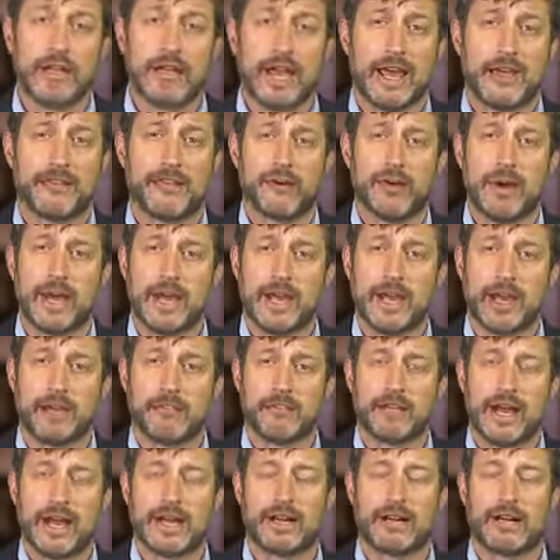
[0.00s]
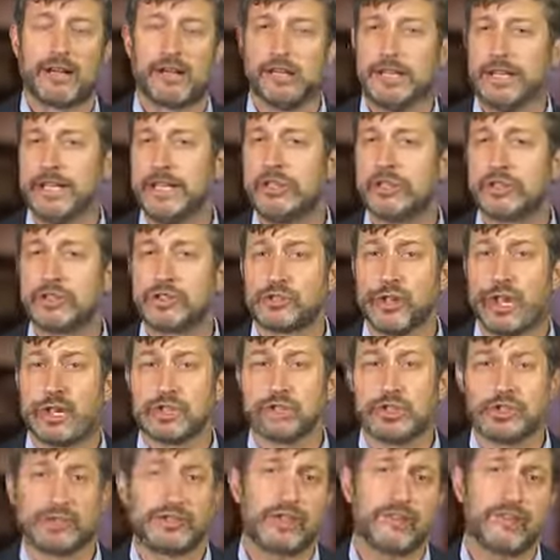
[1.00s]
and the way our medical legal
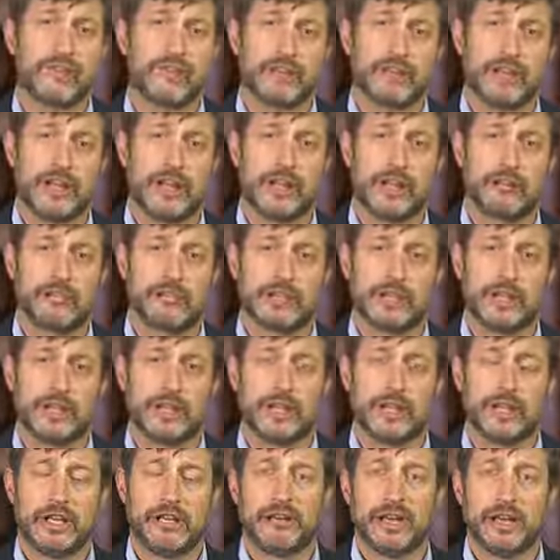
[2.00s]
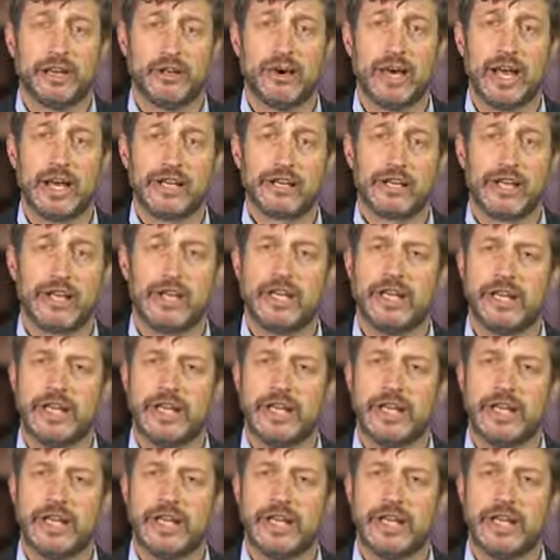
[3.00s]
structures have developed in the U.S.,